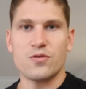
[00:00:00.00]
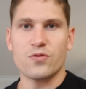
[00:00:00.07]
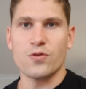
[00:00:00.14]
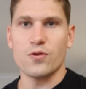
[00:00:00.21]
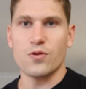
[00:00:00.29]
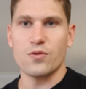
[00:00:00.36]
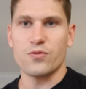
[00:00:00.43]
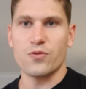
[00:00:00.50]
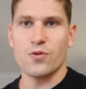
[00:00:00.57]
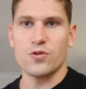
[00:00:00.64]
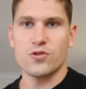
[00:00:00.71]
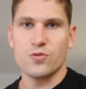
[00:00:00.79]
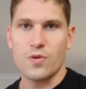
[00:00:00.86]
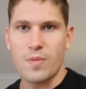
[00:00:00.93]
for
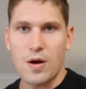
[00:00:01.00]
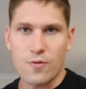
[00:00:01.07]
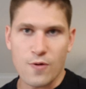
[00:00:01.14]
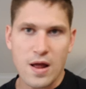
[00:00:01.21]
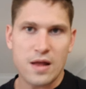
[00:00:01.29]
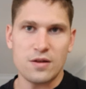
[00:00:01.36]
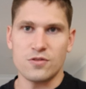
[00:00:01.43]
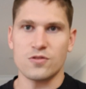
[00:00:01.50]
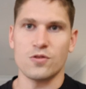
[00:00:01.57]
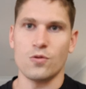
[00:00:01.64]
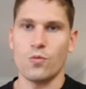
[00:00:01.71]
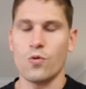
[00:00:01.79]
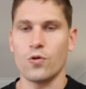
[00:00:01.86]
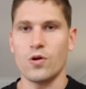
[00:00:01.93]
a swim. I ran into
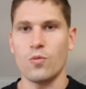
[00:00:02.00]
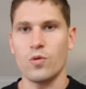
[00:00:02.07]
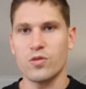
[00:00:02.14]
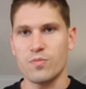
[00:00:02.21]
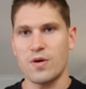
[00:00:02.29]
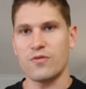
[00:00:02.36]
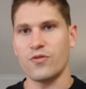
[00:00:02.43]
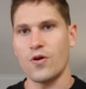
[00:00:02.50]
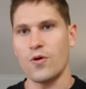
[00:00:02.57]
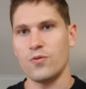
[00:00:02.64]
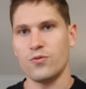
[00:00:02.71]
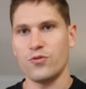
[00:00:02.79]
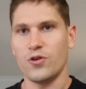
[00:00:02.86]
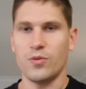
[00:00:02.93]
the water with my
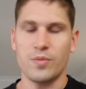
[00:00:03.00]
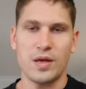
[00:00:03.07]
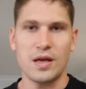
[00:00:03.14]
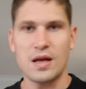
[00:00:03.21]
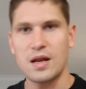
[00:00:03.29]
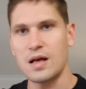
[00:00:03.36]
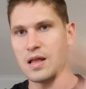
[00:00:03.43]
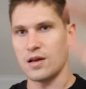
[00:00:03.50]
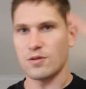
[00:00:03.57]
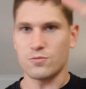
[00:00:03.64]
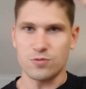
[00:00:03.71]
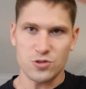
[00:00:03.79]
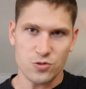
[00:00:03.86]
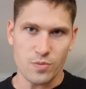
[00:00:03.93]
phone filming, and I
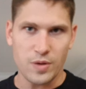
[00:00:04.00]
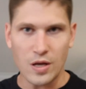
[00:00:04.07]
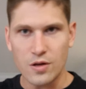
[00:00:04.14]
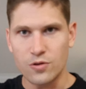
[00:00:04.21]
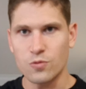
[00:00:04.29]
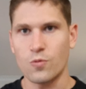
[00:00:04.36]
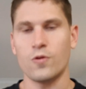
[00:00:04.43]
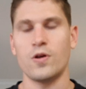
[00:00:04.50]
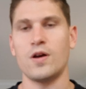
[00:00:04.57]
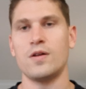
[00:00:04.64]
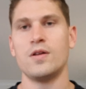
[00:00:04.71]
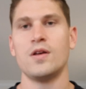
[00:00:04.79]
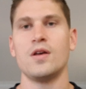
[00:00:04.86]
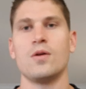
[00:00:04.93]
was swimming
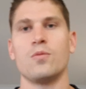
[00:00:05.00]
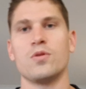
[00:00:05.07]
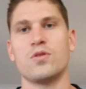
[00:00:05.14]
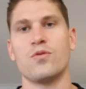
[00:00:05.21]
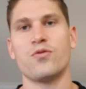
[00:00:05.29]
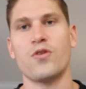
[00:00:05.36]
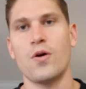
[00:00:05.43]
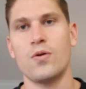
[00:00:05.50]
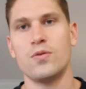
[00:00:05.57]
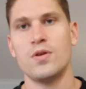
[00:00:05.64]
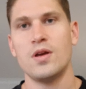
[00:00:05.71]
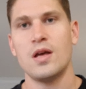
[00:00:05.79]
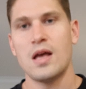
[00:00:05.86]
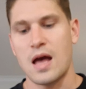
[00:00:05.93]
underwater with the
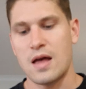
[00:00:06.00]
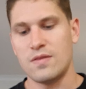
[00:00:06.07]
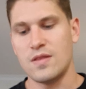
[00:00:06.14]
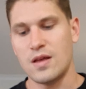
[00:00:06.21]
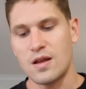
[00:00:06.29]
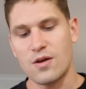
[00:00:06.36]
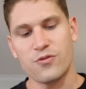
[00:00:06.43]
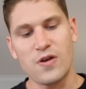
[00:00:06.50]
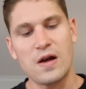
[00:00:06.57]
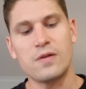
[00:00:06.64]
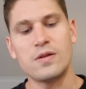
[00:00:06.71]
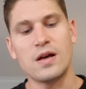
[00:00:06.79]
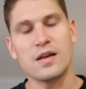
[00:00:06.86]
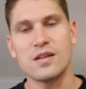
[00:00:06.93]
phone, and then I
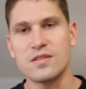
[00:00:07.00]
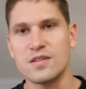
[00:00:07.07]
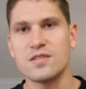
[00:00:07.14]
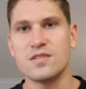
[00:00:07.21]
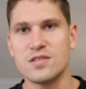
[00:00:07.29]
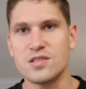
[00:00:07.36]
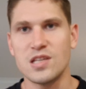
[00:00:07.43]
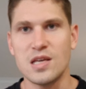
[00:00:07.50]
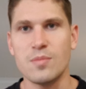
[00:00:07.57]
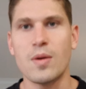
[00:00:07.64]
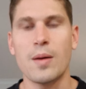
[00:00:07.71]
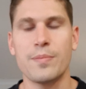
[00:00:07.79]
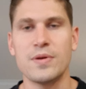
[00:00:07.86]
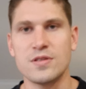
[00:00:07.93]
found like it did steam
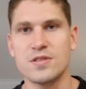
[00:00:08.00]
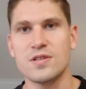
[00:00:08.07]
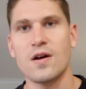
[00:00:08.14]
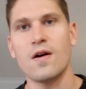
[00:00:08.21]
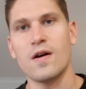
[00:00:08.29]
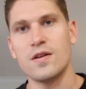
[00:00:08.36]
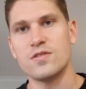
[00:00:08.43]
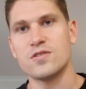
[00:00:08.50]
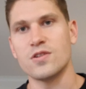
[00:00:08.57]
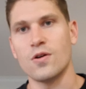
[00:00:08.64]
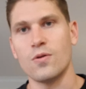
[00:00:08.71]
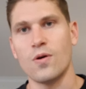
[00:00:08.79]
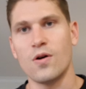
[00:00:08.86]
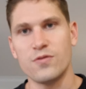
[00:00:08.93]
up inside.
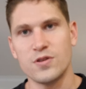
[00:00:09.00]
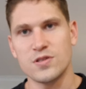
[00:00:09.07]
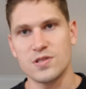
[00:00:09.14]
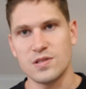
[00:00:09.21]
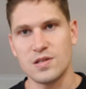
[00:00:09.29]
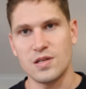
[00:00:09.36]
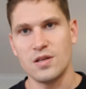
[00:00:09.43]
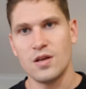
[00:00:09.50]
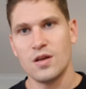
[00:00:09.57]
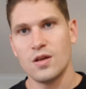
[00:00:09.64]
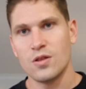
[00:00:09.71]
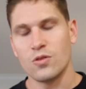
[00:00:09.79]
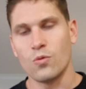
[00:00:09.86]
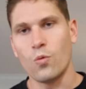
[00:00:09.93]
So obviously
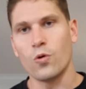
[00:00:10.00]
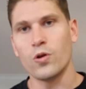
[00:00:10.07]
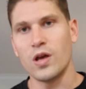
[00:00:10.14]
the water